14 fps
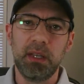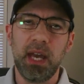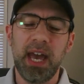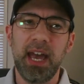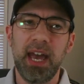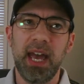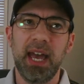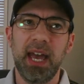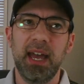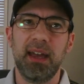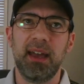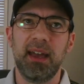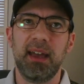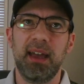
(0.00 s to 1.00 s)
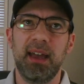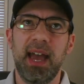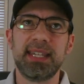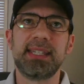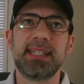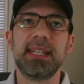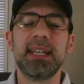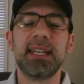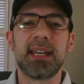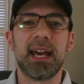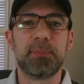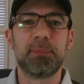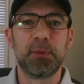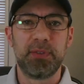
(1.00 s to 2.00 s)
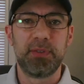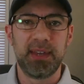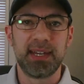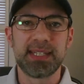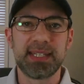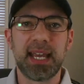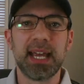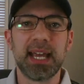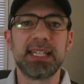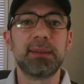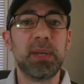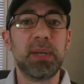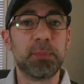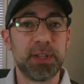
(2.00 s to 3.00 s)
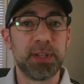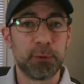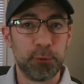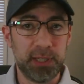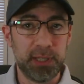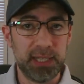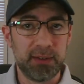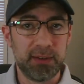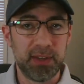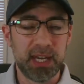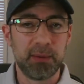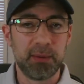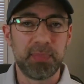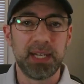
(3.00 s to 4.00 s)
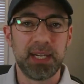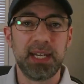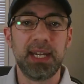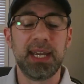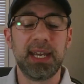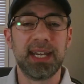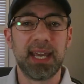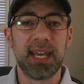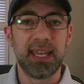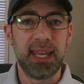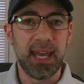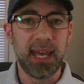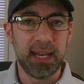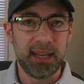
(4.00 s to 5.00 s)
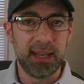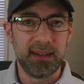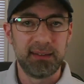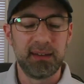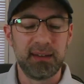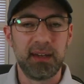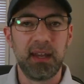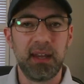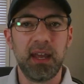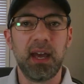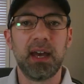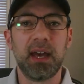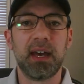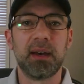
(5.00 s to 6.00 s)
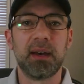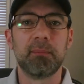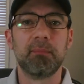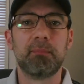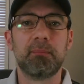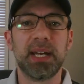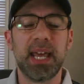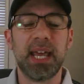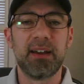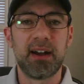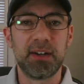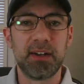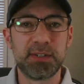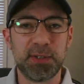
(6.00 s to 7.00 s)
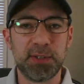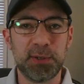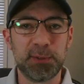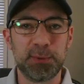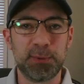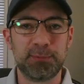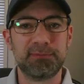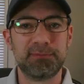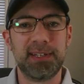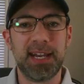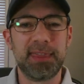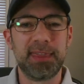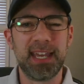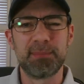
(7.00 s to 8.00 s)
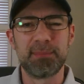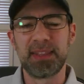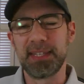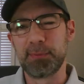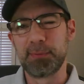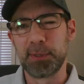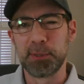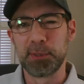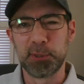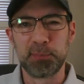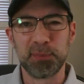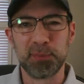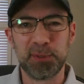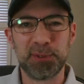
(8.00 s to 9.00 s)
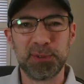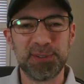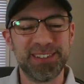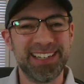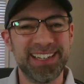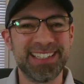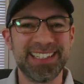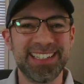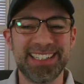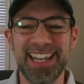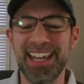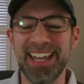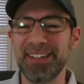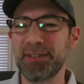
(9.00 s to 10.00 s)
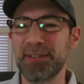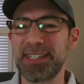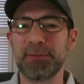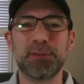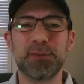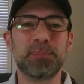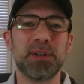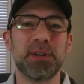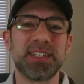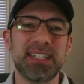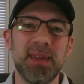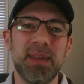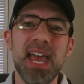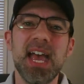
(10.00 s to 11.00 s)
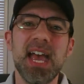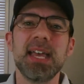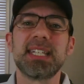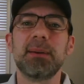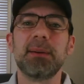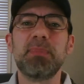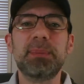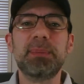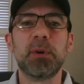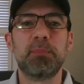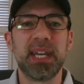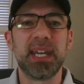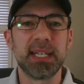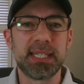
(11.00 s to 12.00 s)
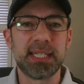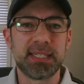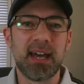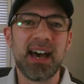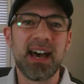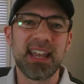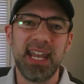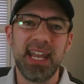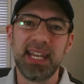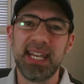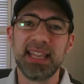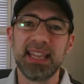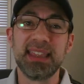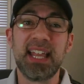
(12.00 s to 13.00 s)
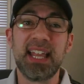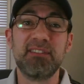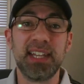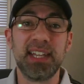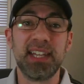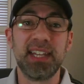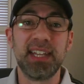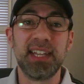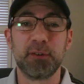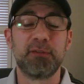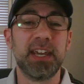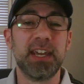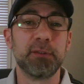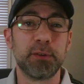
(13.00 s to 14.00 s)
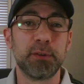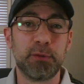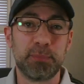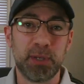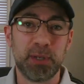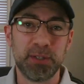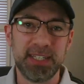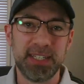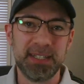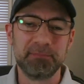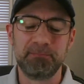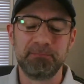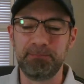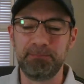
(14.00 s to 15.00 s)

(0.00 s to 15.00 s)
I see a couple things. Like, I see people that really love the company, and I get it. But I also, and I think about this with the Super Bowl as a football team. Some people pick a stock and they love it like their favorite football team.